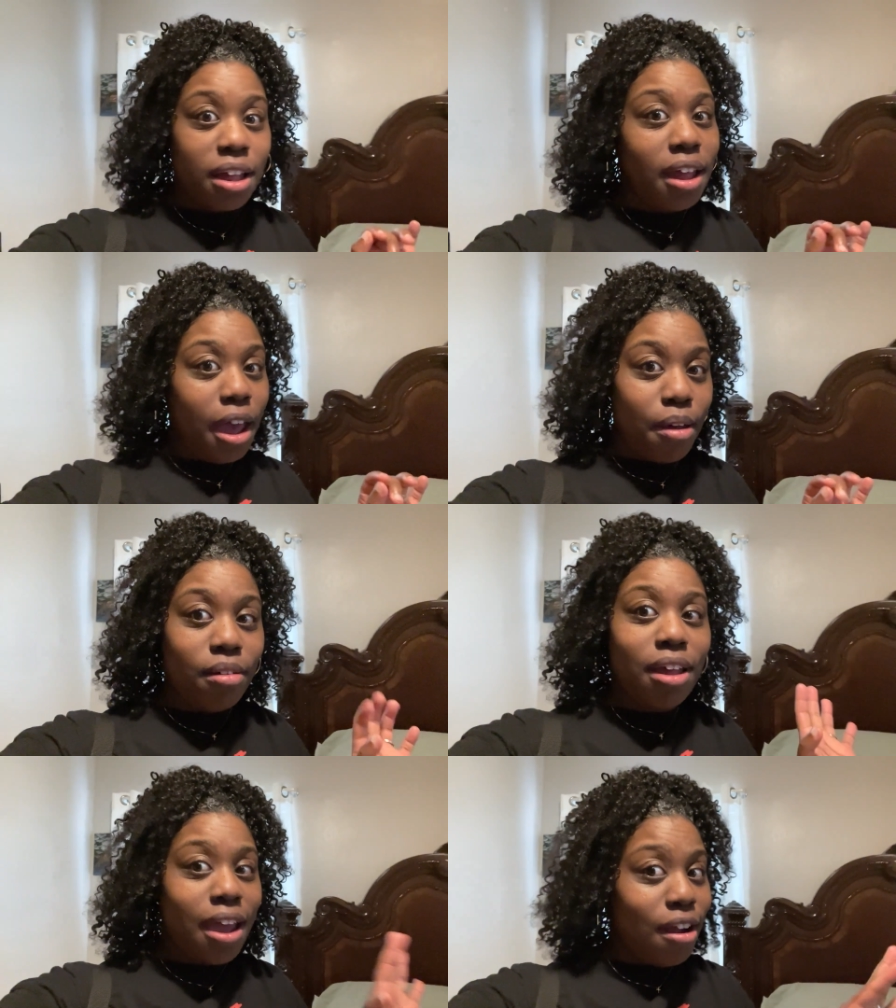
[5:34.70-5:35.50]
a
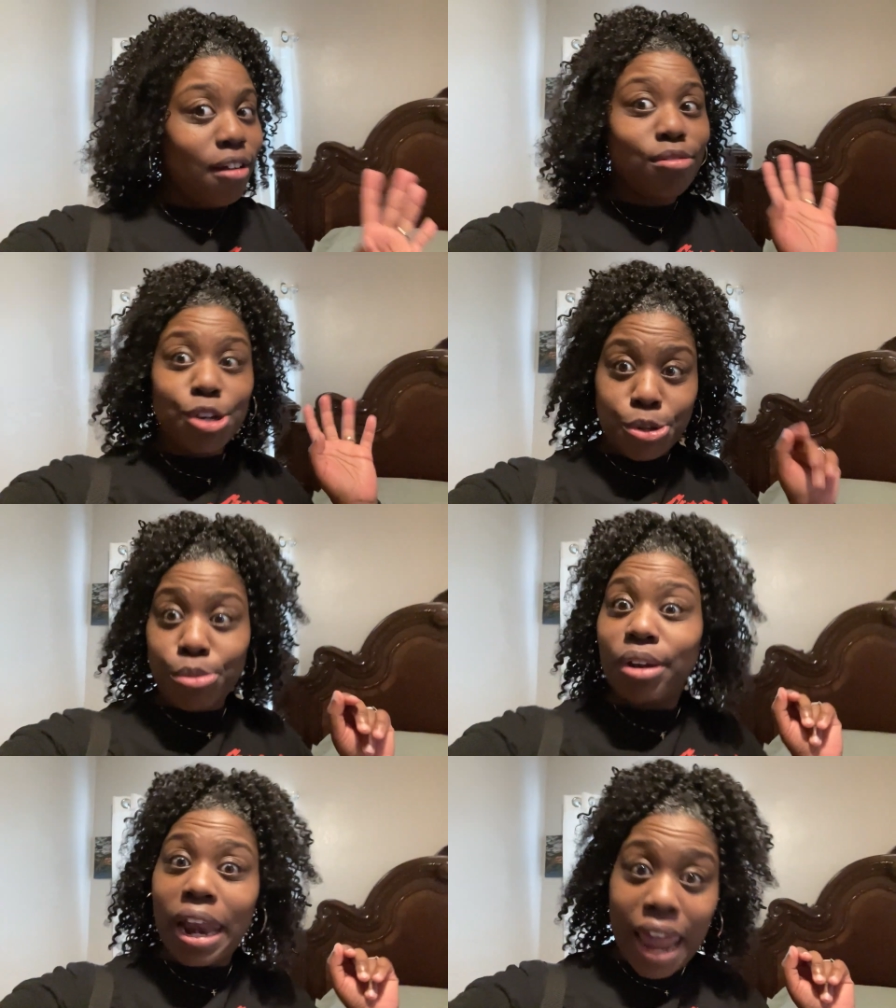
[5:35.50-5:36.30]
hair
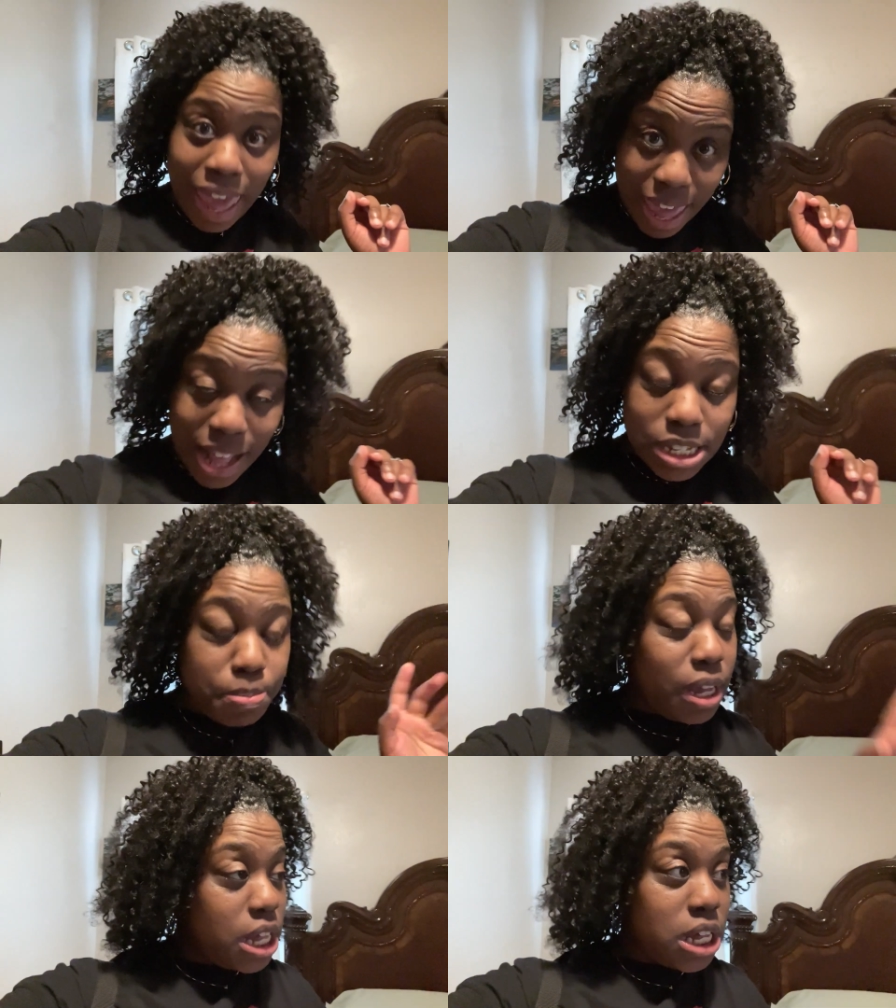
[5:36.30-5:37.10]
hairdo last
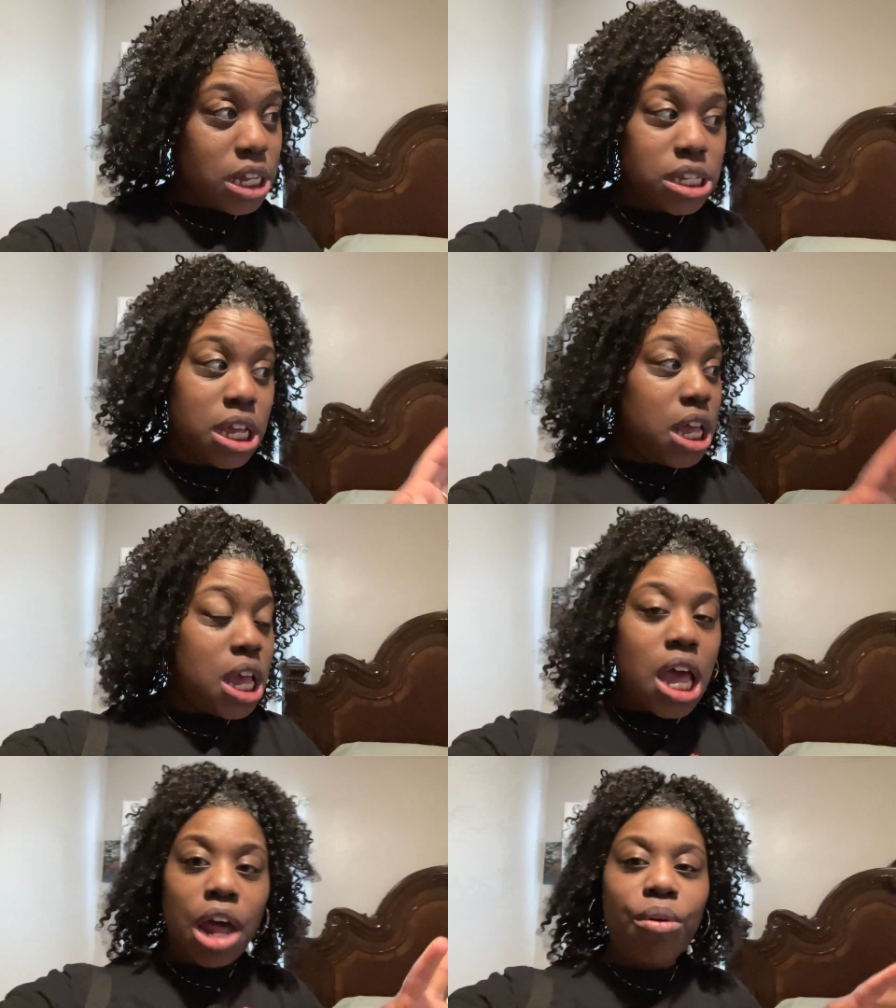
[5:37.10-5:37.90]
because
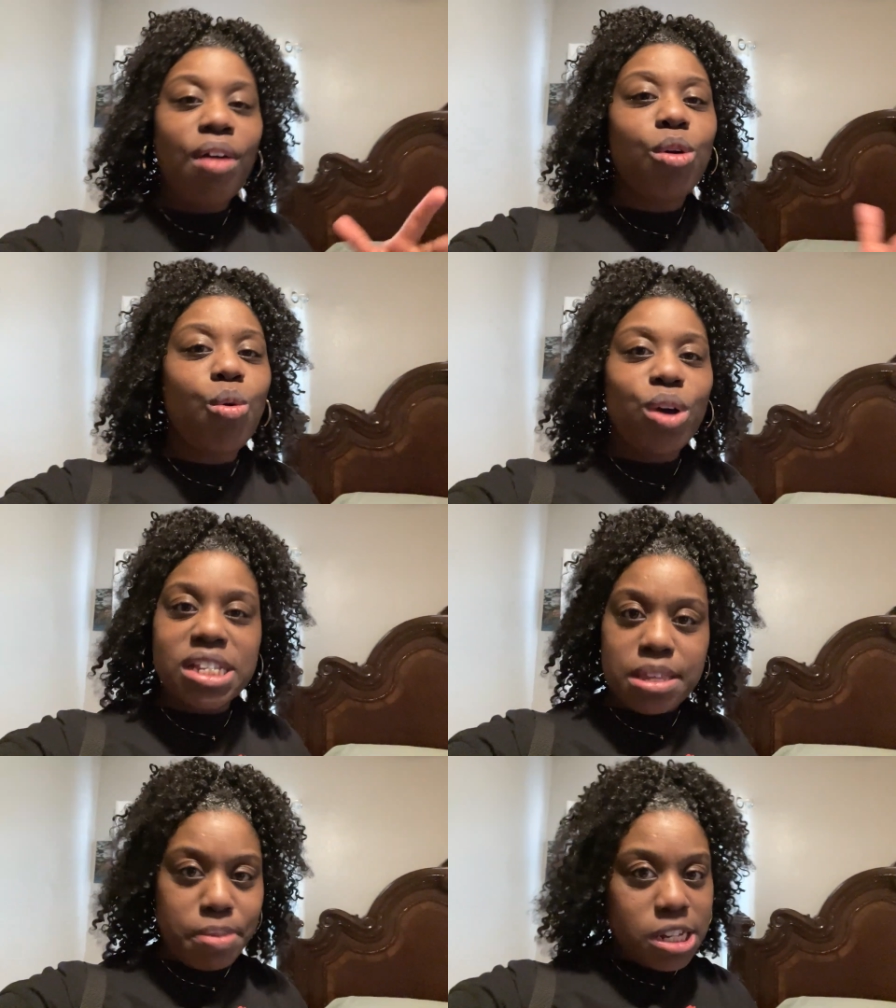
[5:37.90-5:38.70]
I don't have
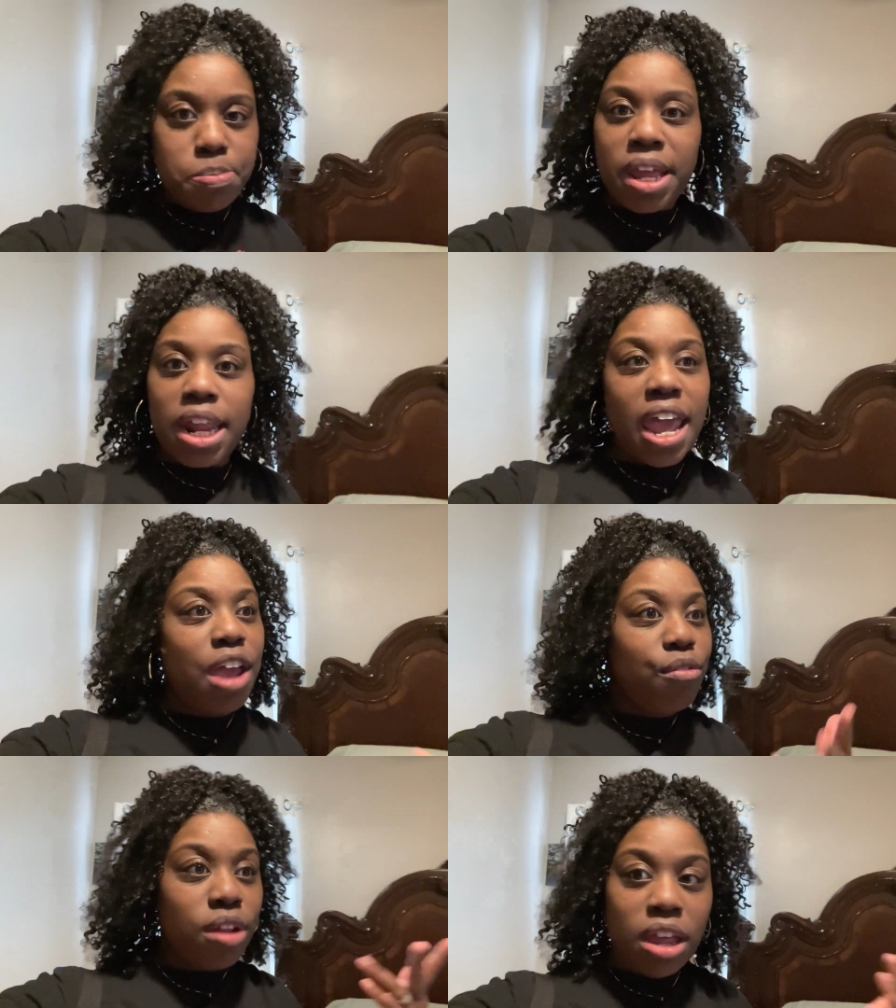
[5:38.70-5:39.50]
coins to be spending
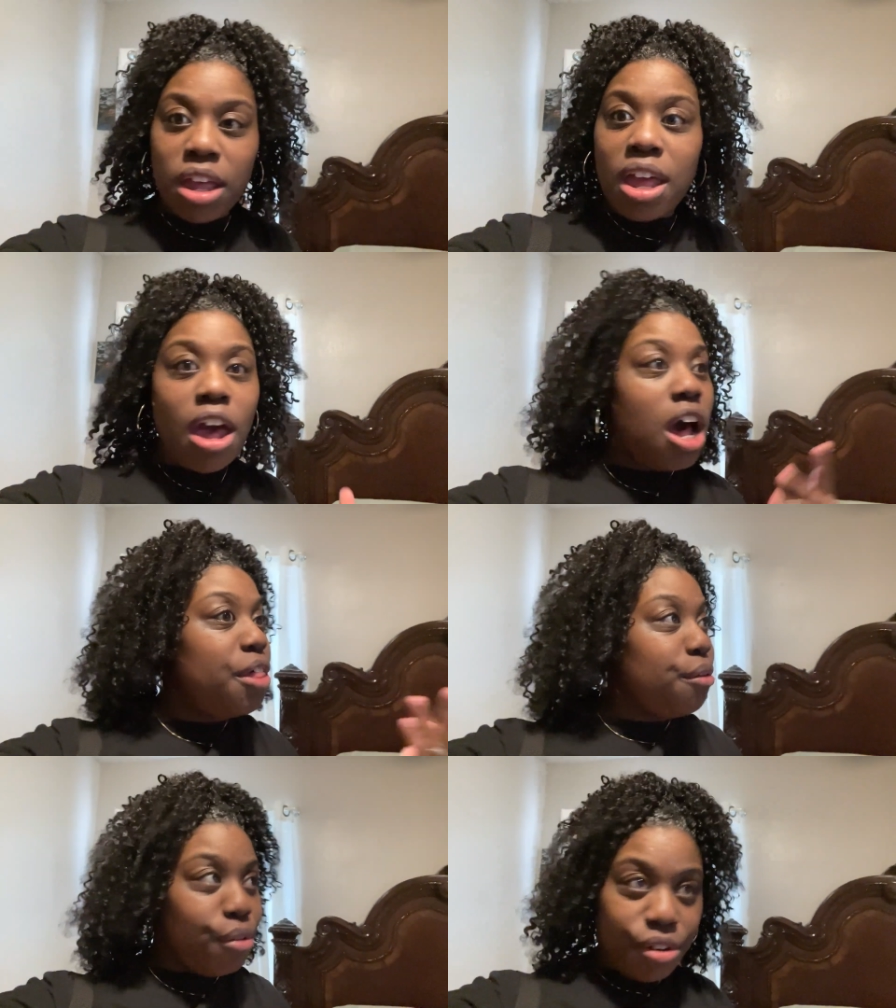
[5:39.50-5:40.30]
every
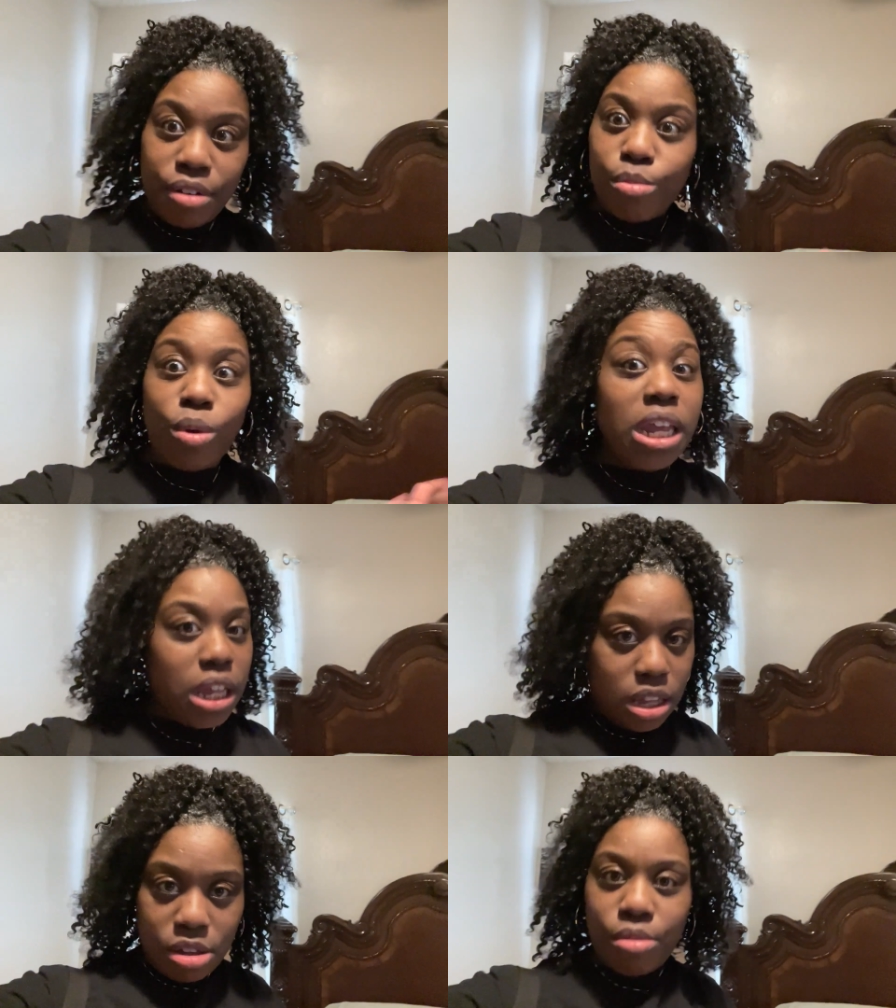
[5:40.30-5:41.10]
other
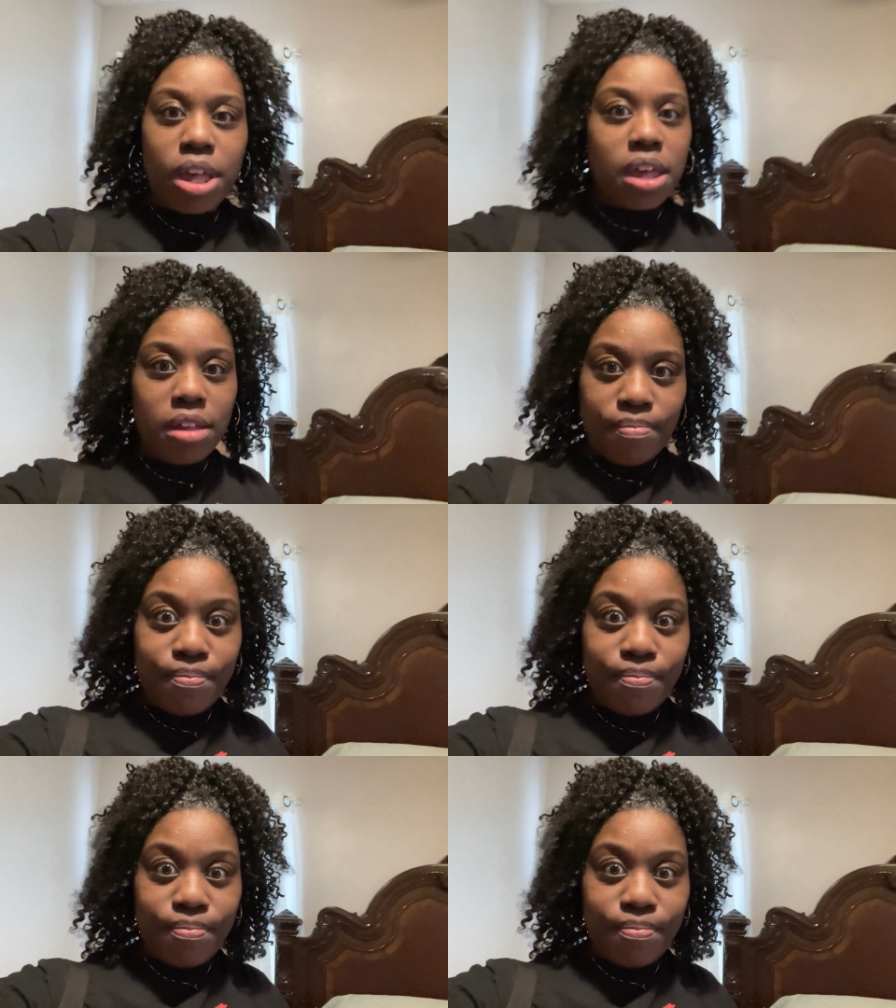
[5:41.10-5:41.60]
week, okay?